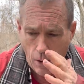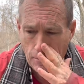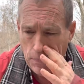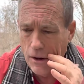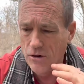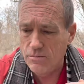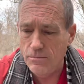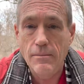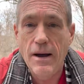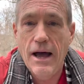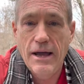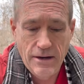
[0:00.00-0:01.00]
what blows my
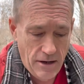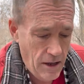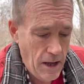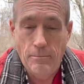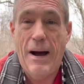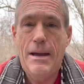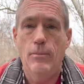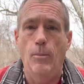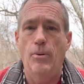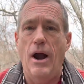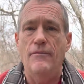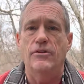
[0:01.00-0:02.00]
mind? Bible
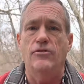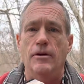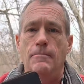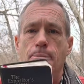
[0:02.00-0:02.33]
prophecy.